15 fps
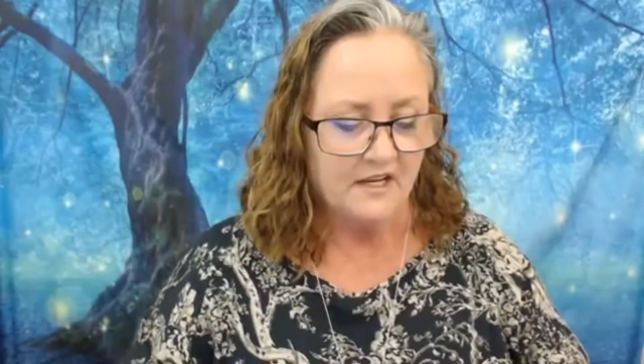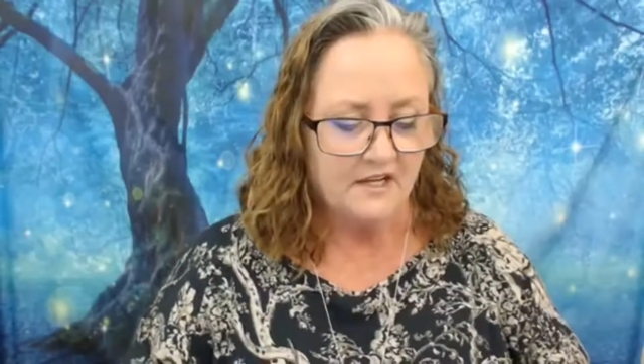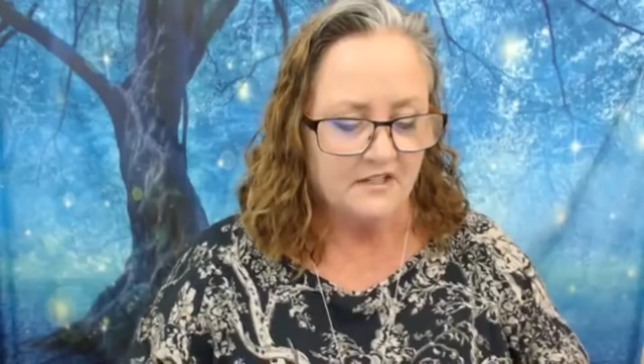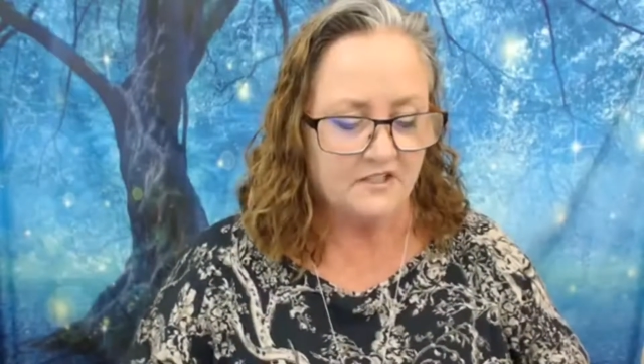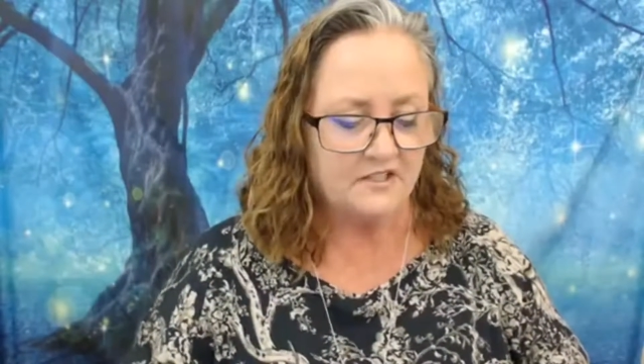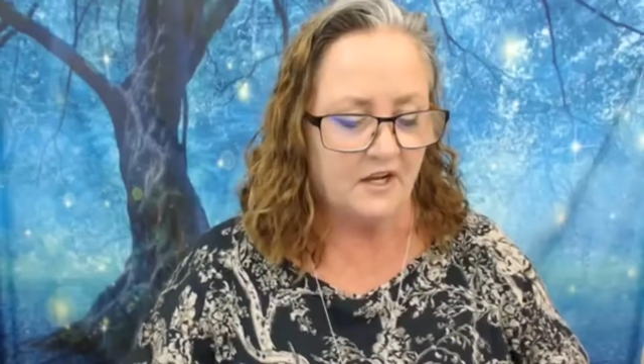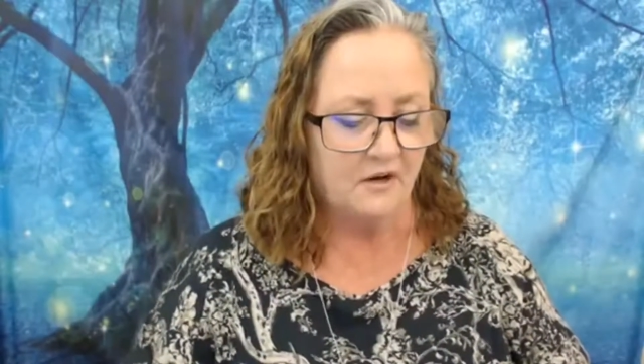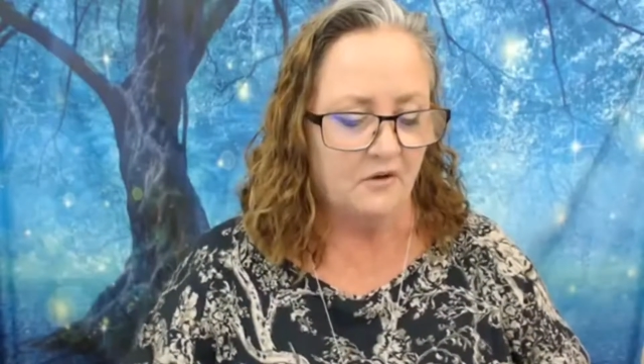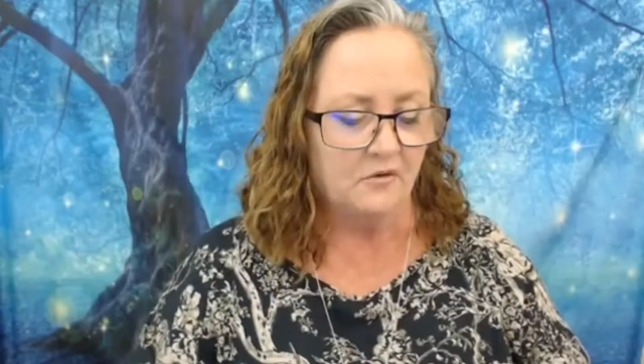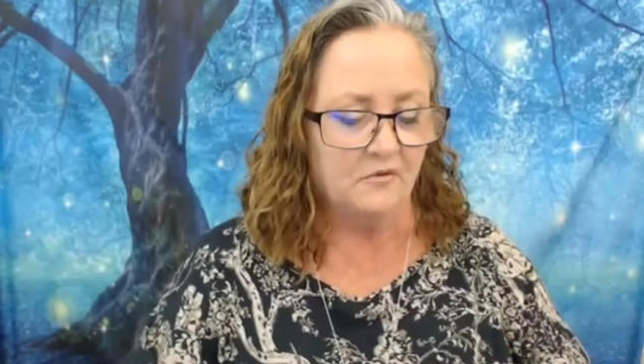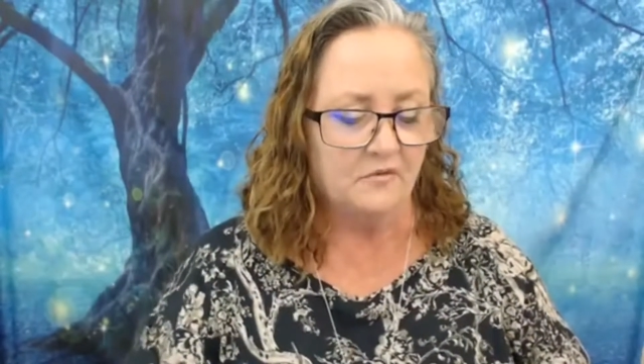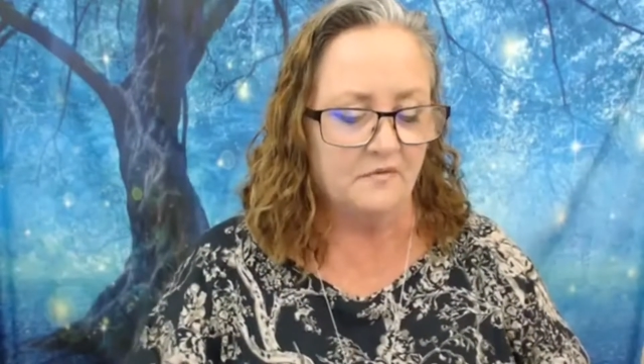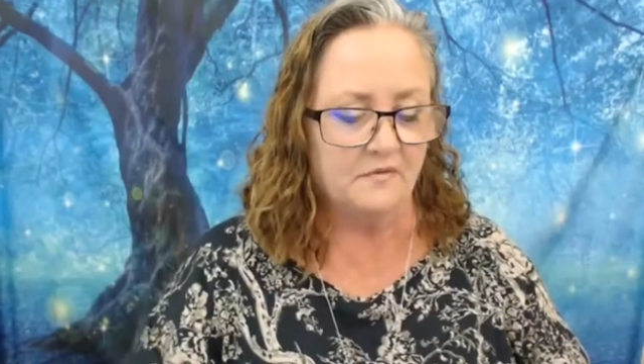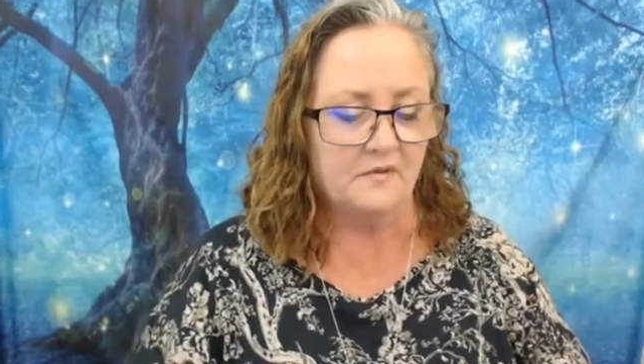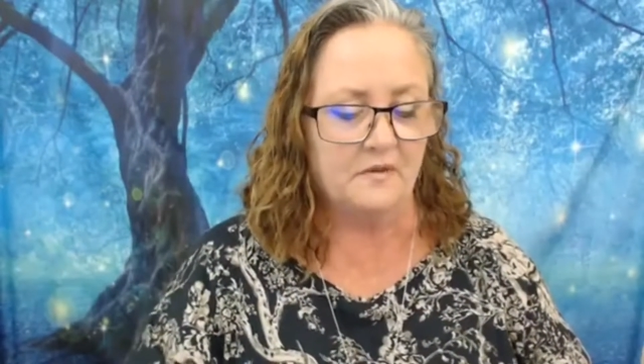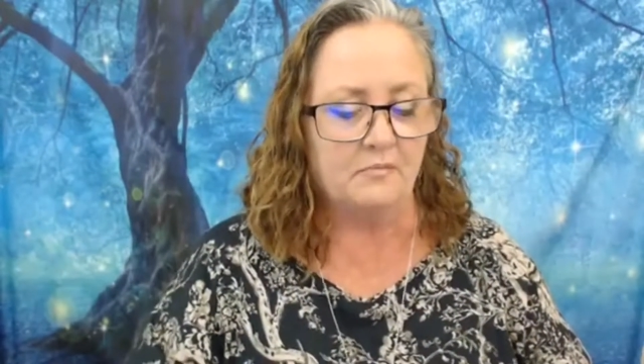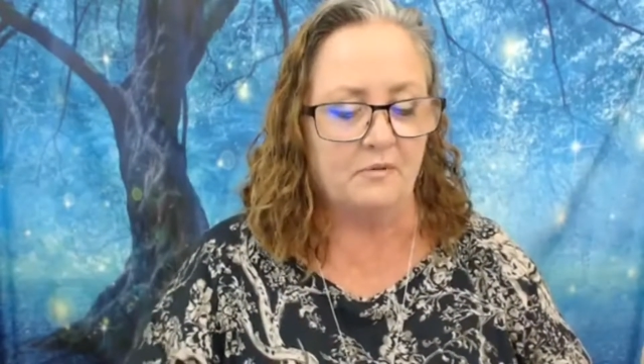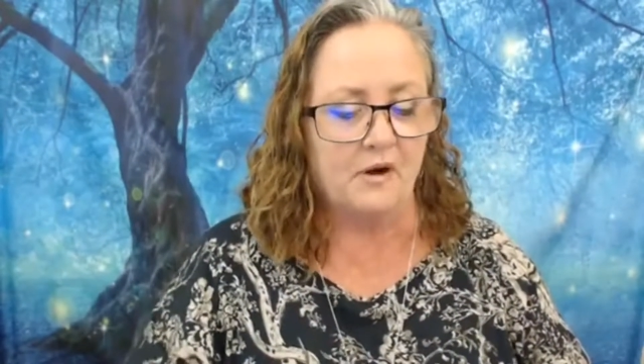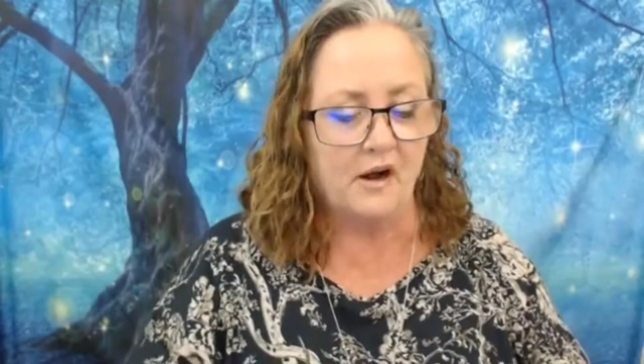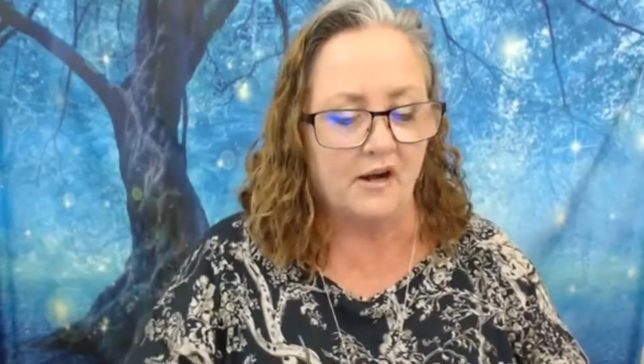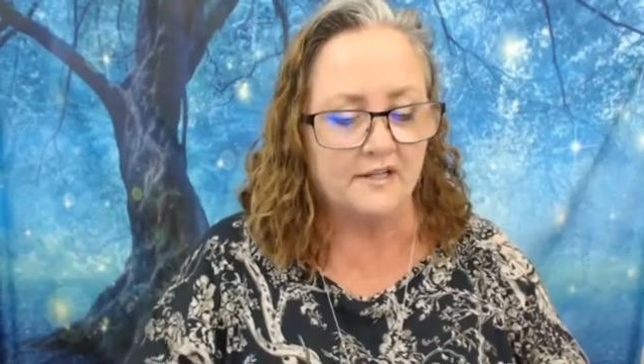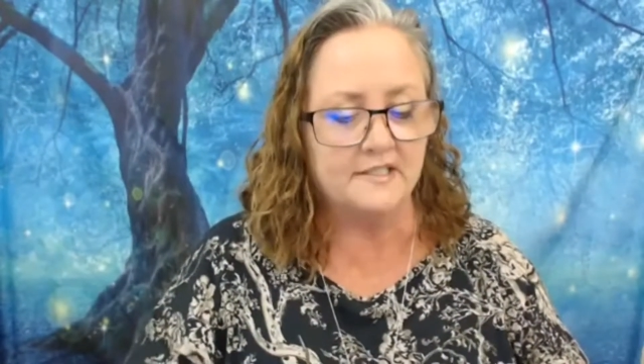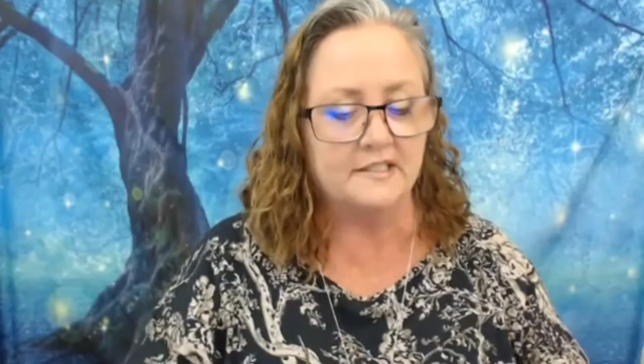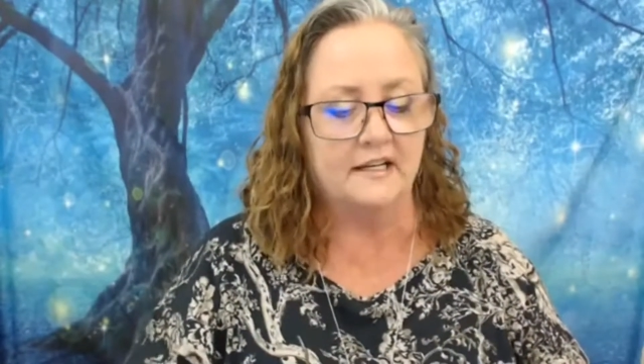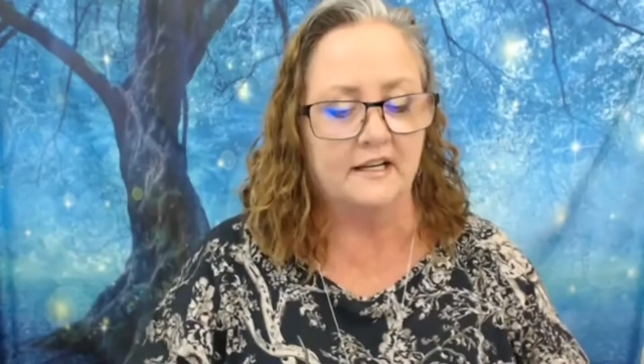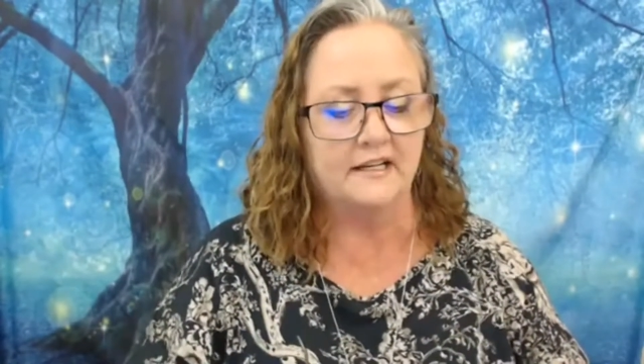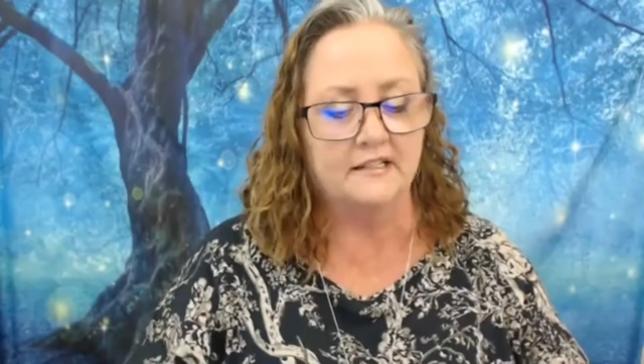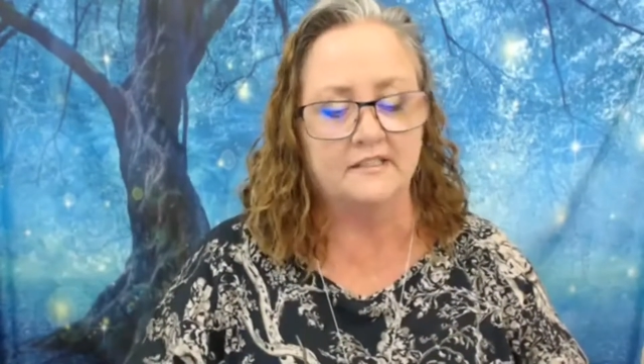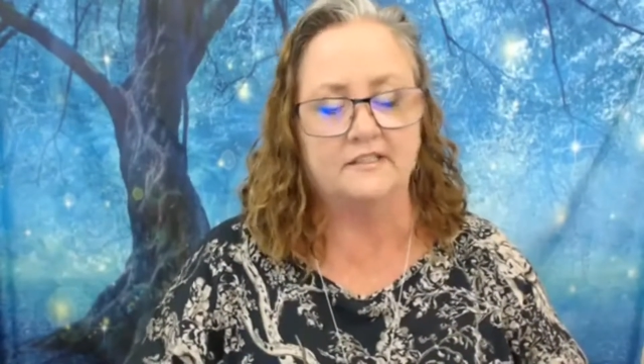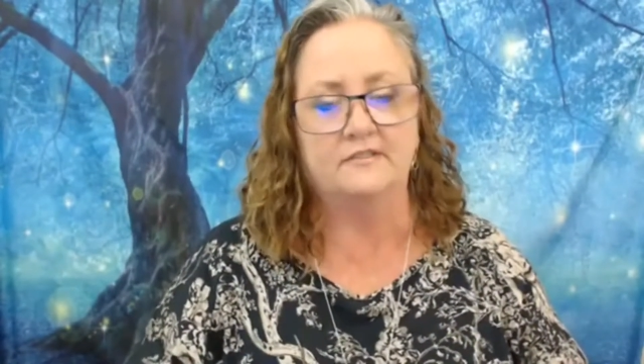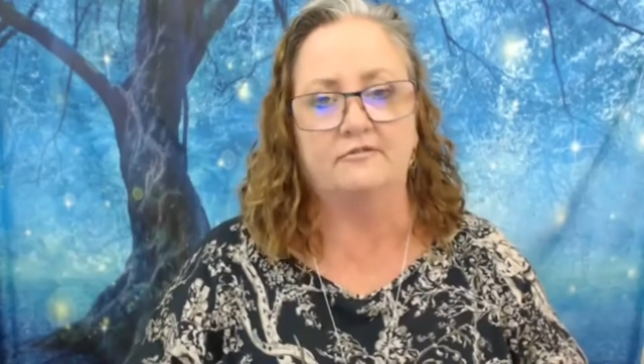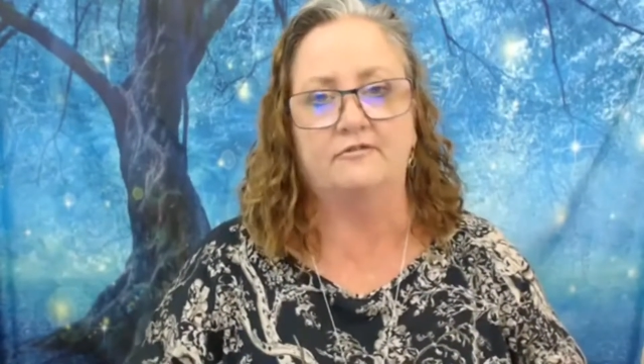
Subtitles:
So the process